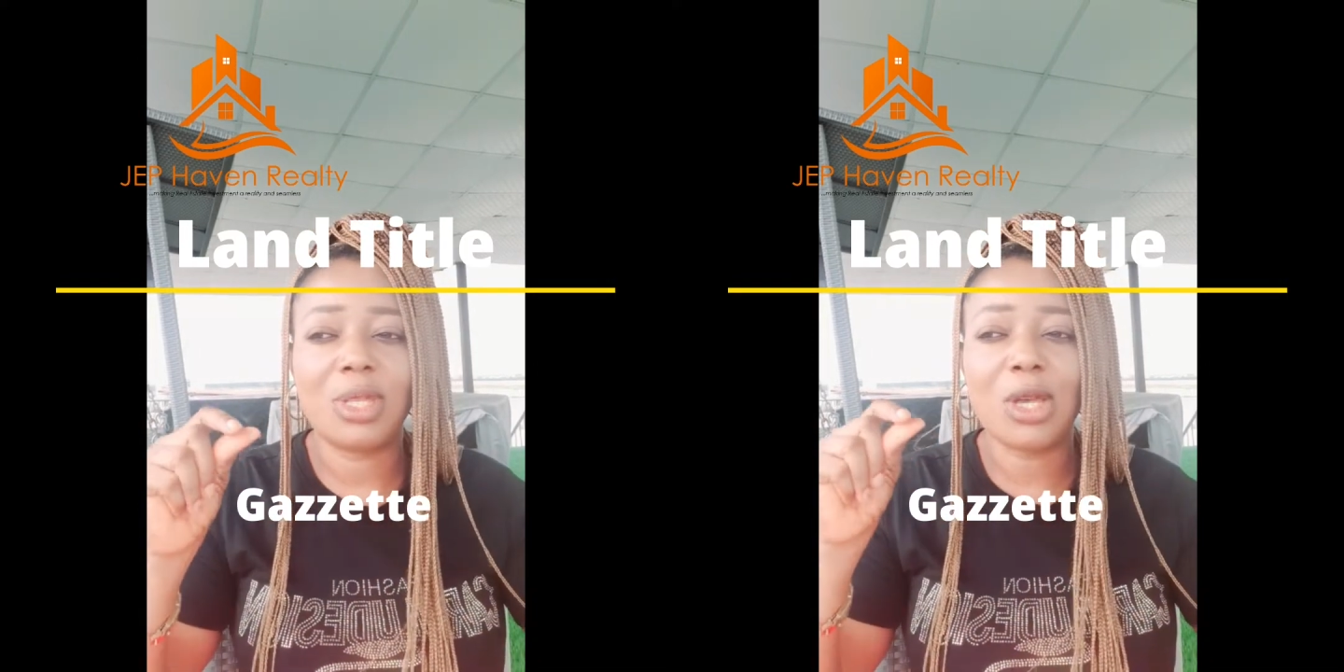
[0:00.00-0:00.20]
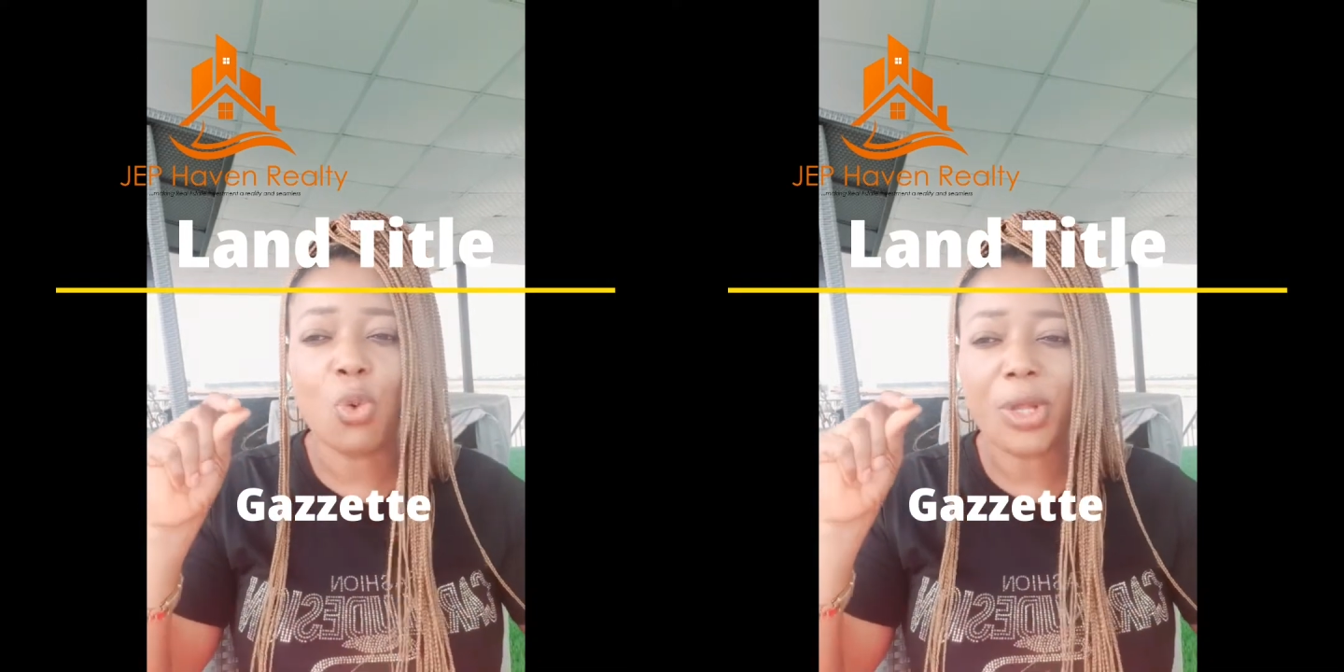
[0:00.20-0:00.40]

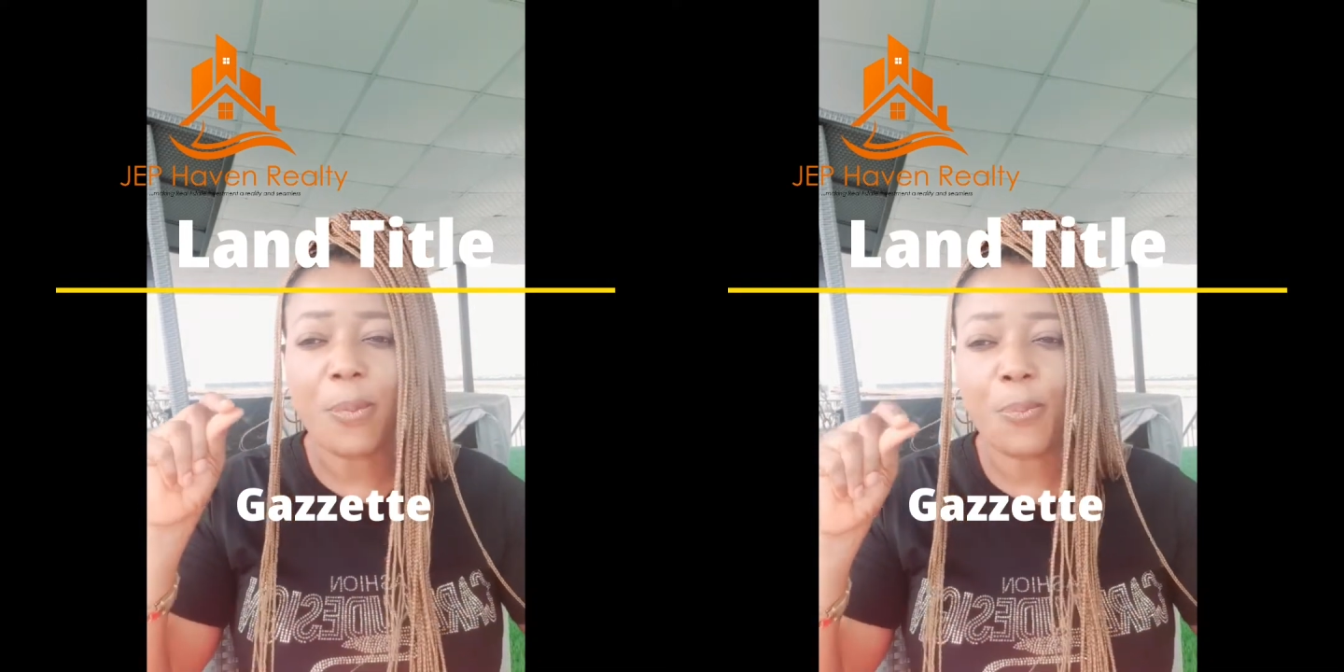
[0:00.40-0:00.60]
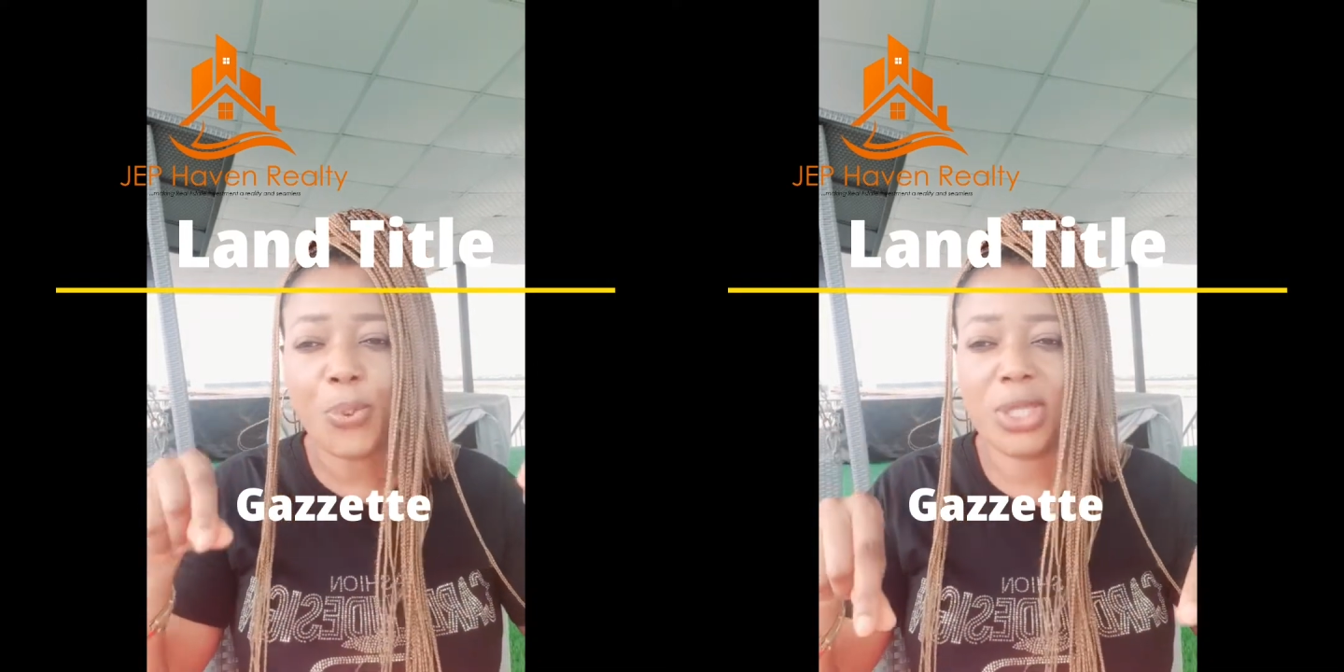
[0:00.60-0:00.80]
They will
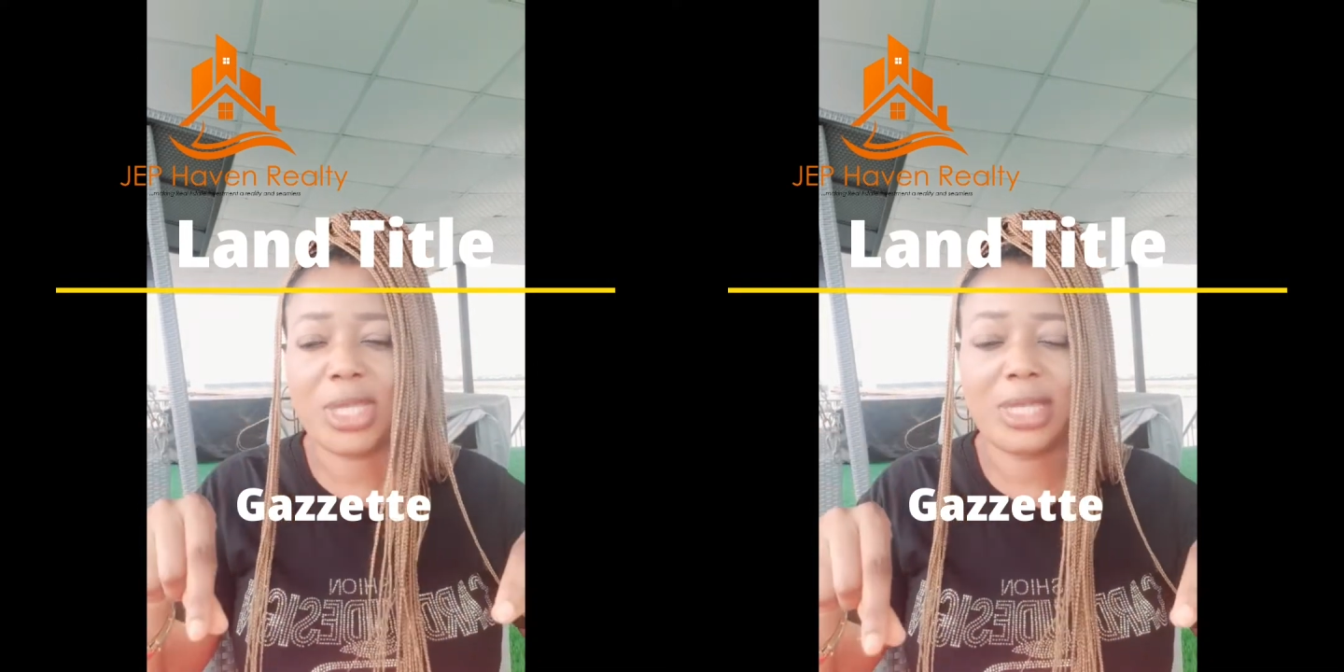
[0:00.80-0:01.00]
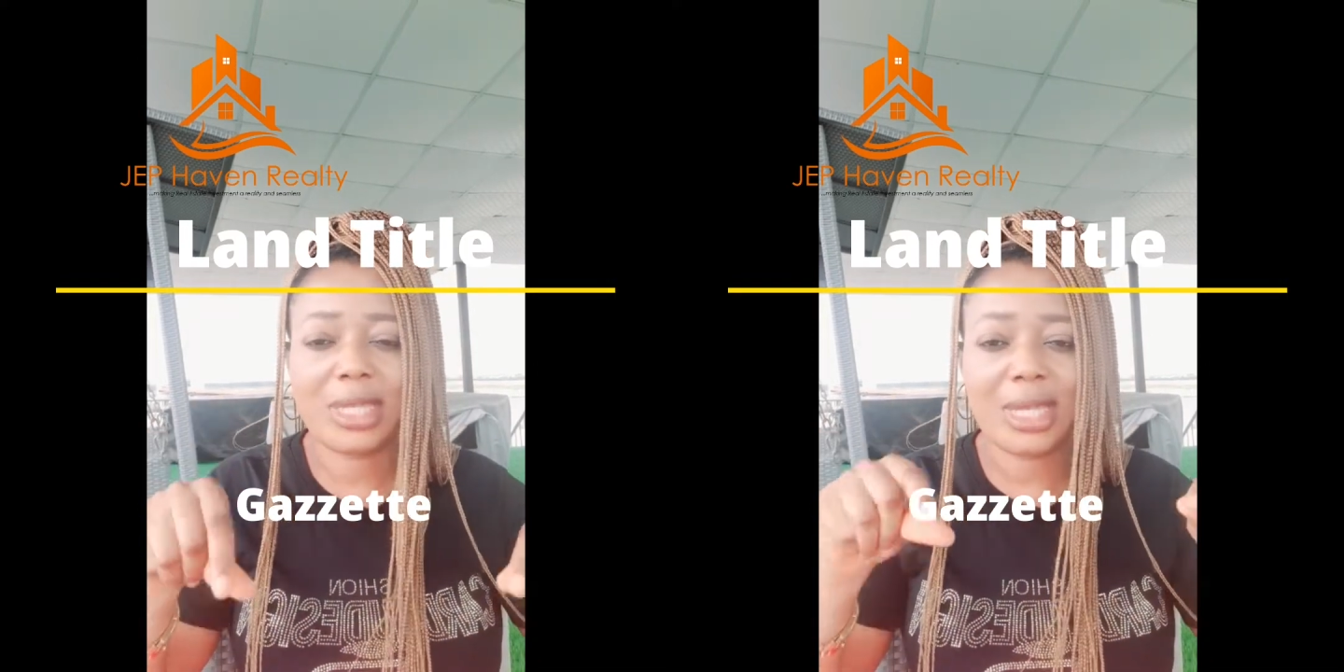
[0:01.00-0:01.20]
not
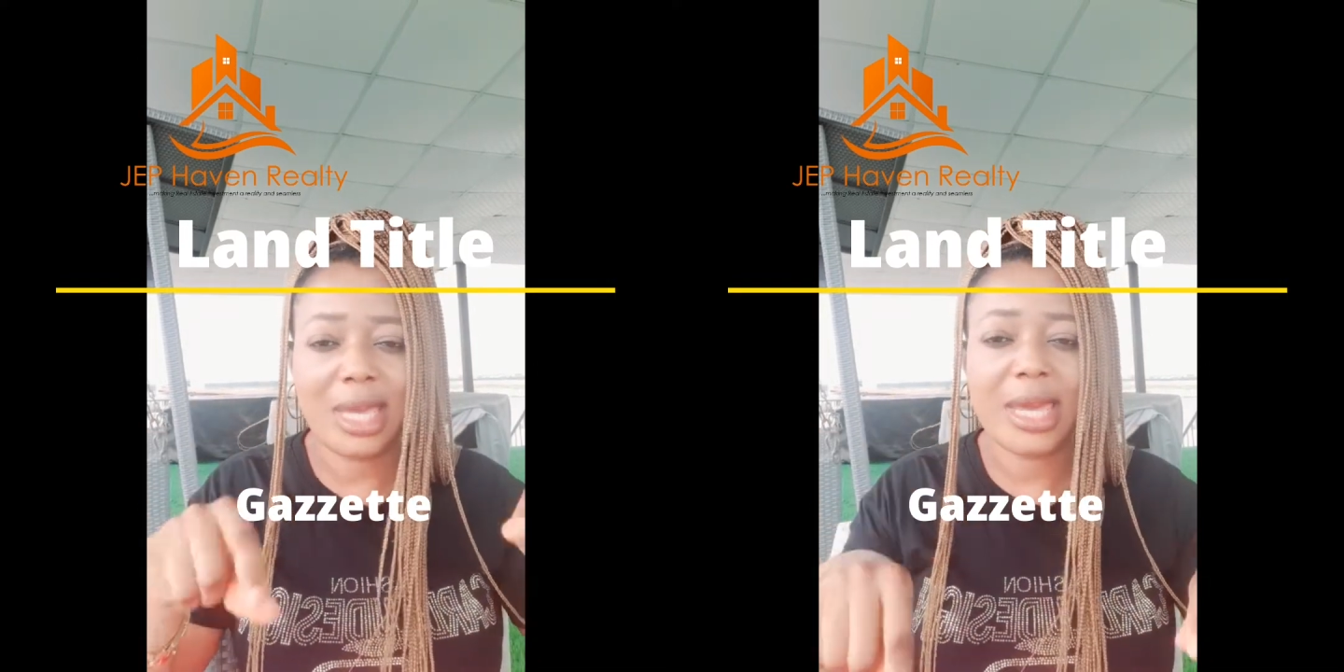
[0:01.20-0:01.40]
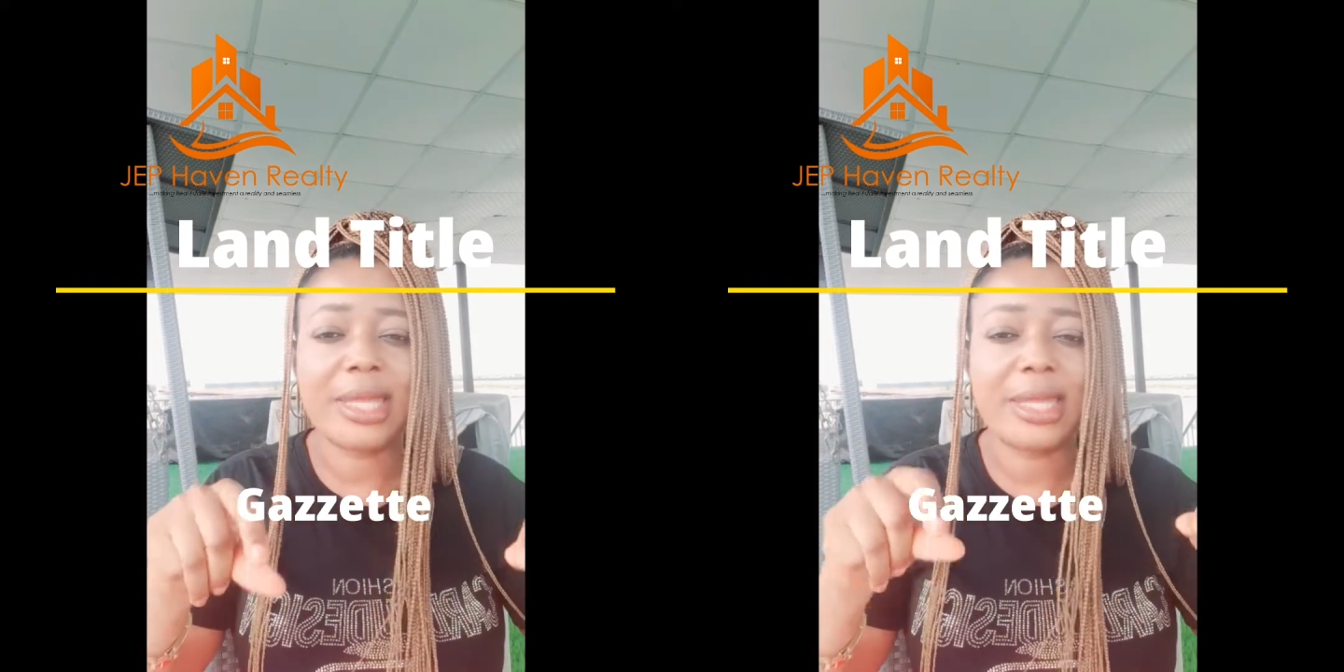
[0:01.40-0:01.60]
put it
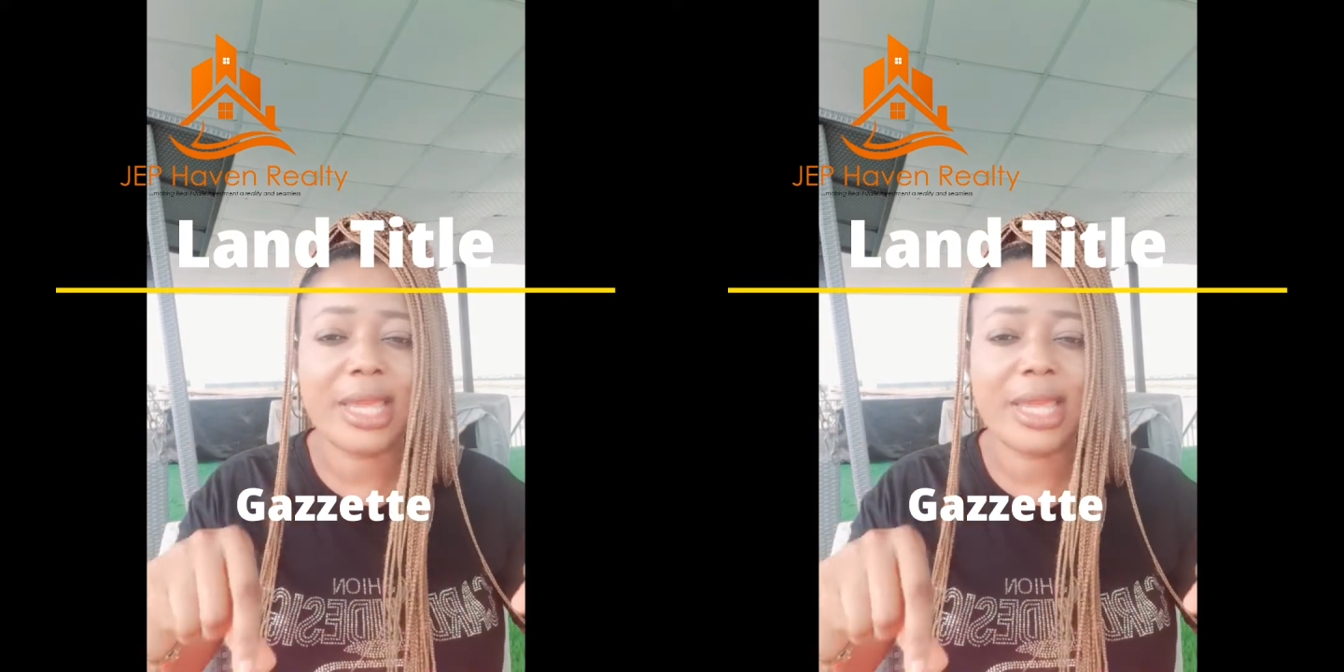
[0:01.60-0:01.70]
in